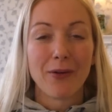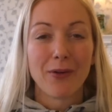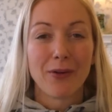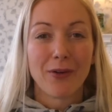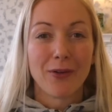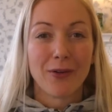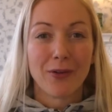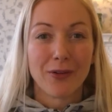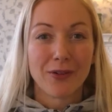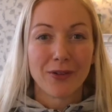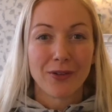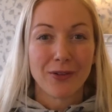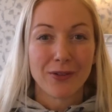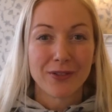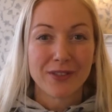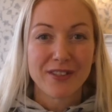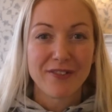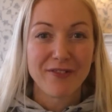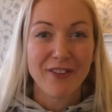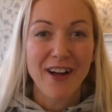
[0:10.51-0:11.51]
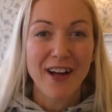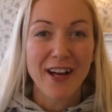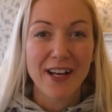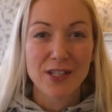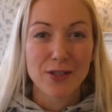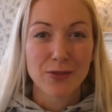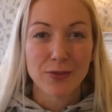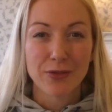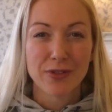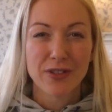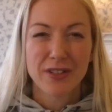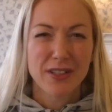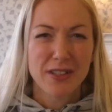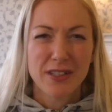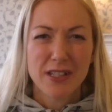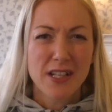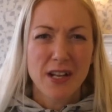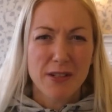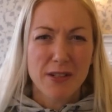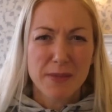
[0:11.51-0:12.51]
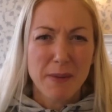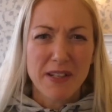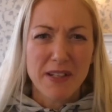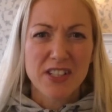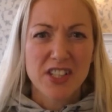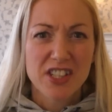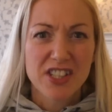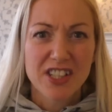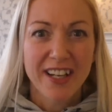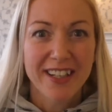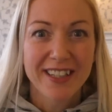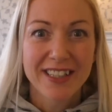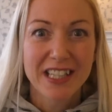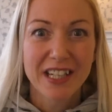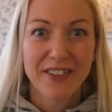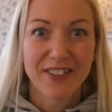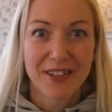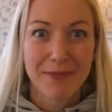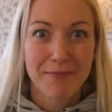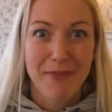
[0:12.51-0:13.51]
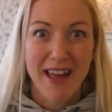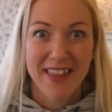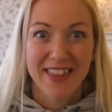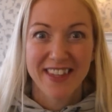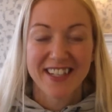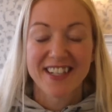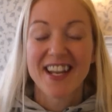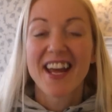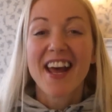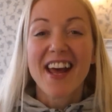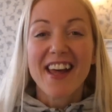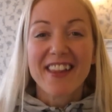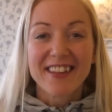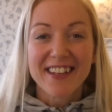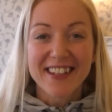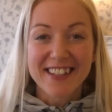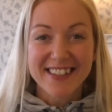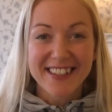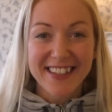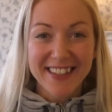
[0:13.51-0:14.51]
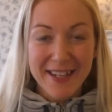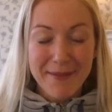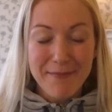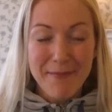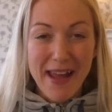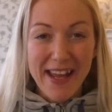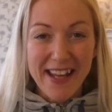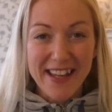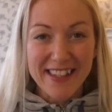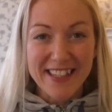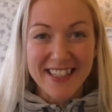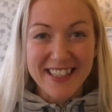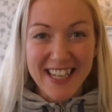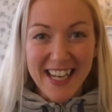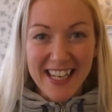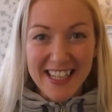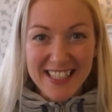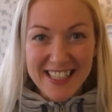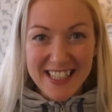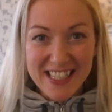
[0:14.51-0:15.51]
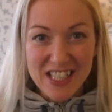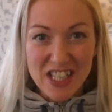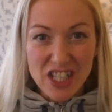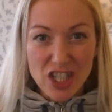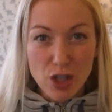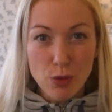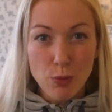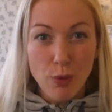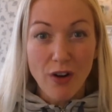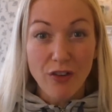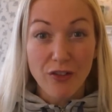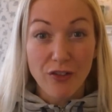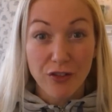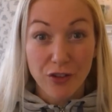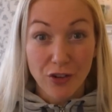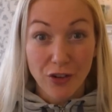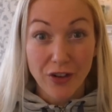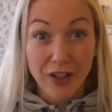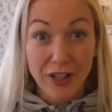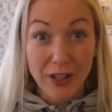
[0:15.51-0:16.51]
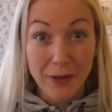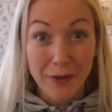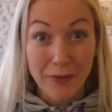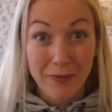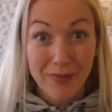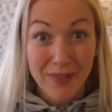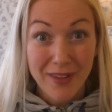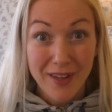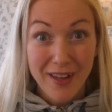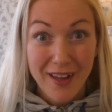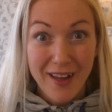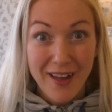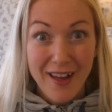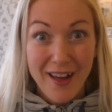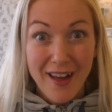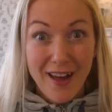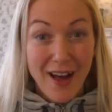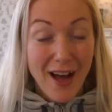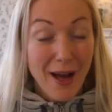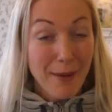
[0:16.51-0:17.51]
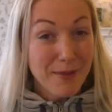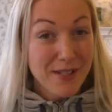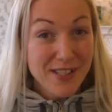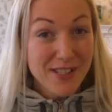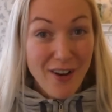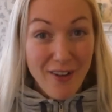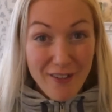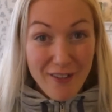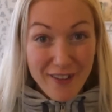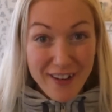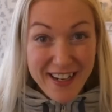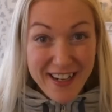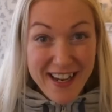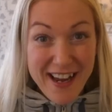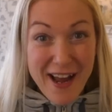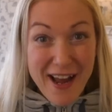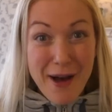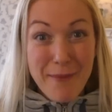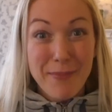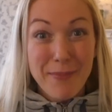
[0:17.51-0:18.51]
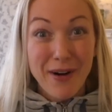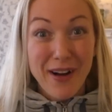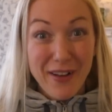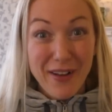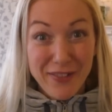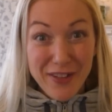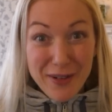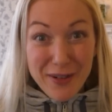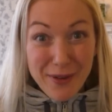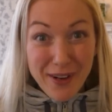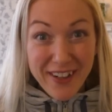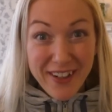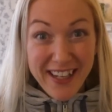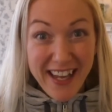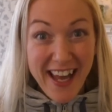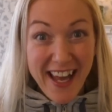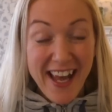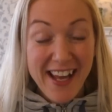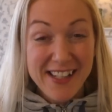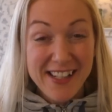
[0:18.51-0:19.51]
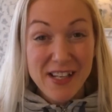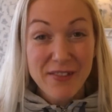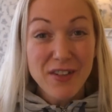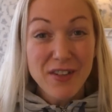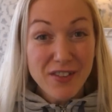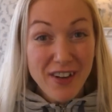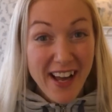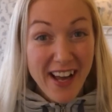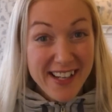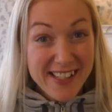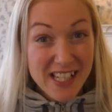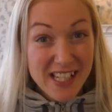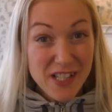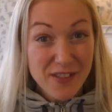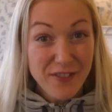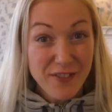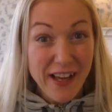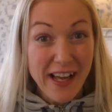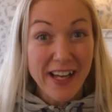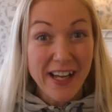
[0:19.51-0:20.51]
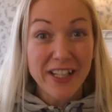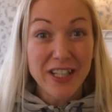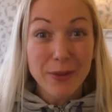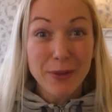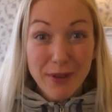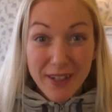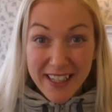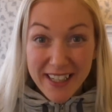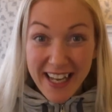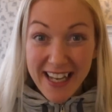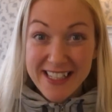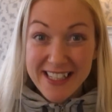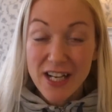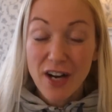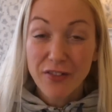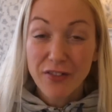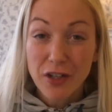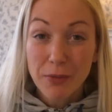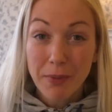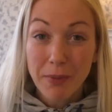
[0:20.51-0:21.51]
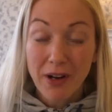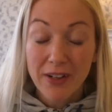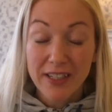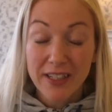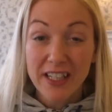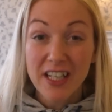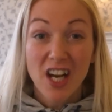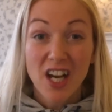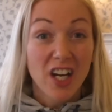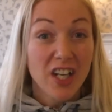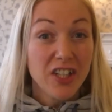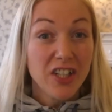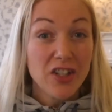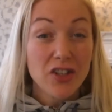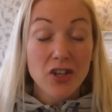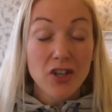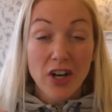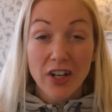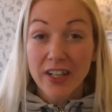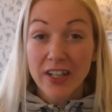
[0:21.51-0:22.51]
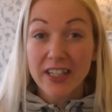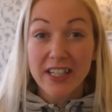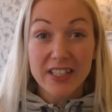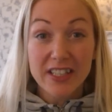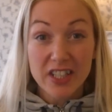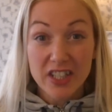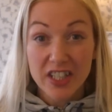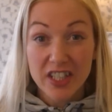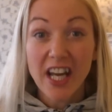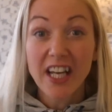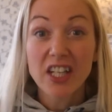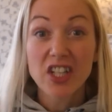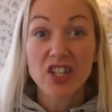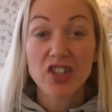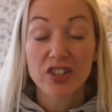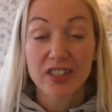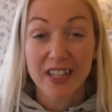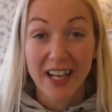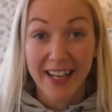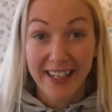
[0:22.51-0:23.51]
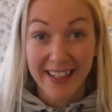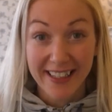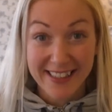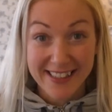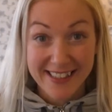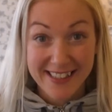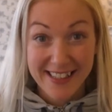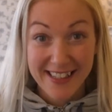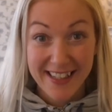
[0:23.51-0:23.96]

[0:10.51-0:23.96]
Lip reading: or device or special scientific method that is going to make the changes that you want for you. I'm sorry, but if you want to get if you've got excess fat and you want to get it off your body, you're going to need to change your diet.